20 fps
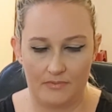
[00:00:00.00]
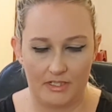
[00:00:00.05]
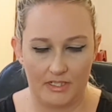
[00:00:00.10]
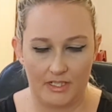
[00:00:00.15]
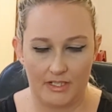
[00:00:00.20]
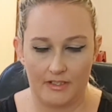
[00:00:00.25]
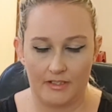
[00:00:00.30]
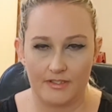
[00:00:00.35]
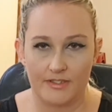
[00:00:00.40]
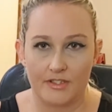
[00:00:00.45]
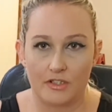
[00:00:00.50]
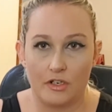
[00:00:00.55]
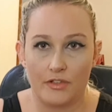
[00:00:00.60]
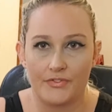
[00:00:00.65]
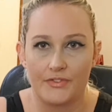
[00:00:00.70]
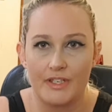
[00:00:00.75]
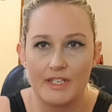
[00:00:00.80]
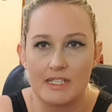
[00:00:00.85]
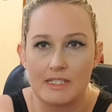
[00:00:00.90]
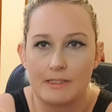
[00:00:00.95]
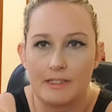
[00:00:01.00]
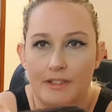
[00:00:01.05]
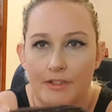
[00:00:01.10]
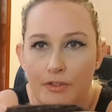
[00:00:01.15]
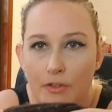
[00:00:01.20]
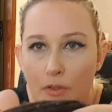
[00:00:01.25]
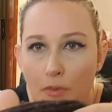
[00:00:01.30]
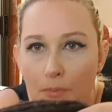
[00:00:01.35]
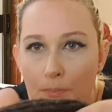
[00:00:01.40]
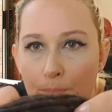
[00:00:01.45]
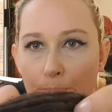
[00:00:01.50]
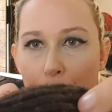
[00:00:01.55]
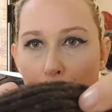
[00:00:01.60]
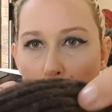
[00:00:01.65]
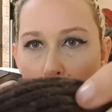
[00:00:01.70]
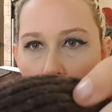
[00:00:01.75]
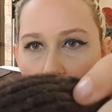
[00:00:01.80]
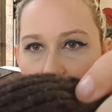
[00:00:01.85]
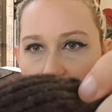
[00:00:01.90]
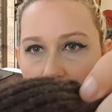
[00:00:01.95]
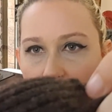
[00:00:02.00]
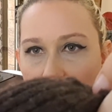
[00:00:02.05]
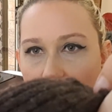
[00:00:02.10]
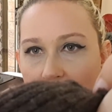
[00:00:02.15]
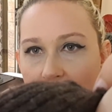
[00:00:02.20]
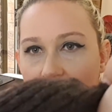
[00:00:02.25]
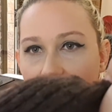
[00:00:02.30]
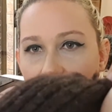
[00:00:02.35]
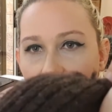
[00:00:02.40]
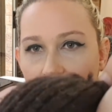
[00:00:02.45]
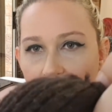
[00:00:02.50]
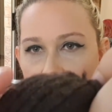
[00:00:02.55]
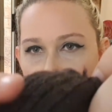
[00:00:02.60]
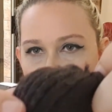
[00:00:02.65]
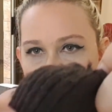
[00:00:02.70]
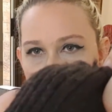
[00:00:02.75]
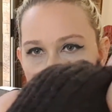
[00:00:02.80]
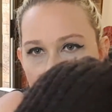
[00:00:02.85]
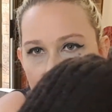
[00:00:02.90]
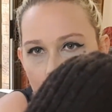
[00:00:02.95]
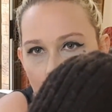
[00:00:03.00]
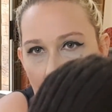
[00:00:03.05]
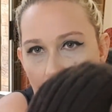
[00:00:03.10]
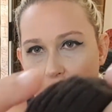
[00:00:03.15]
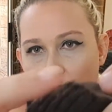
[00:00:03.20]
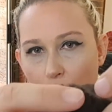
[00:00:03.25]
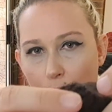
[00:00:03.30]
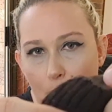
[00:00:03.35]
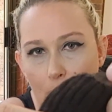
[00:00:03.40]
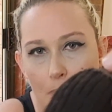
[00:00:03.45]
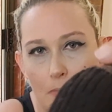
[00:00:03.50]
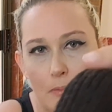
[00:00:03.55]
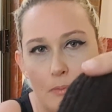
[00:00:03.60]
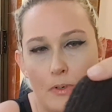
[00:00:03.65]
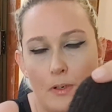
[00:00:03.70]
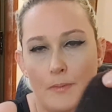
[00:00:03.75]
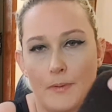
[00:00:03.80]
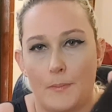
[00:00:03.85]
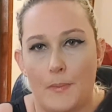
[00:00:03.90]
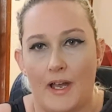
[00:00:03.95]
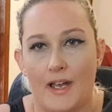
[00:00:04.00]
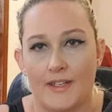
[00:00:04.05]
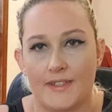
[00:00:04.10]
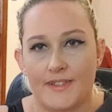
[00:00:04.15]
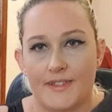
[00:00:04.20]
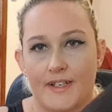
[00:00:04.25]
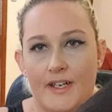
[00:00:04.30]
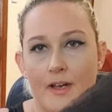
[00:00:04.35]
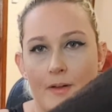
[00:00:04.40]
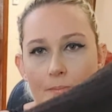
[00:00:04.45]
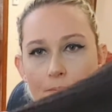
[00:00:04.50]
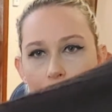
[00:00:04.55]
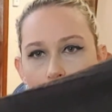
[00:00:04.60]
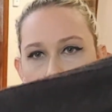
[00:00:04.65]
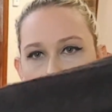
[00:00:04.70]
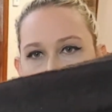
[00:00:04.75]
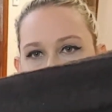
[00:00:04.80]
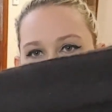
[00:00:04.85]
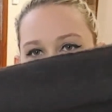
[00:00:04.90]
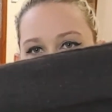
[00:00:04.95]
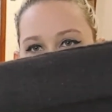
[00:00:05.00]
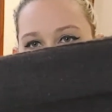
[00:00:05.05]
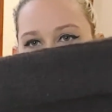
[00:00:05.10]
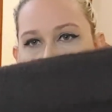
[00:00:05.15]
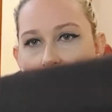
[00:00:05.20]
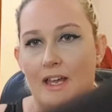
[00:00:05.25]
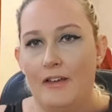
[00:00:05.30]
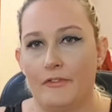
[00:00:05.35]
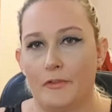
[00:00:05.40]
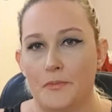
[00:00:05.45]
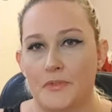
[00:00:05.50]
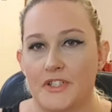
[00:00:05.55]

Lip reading: yeah, it's got these little balls on it, so that's why a lot of people probably pass it up. But I have a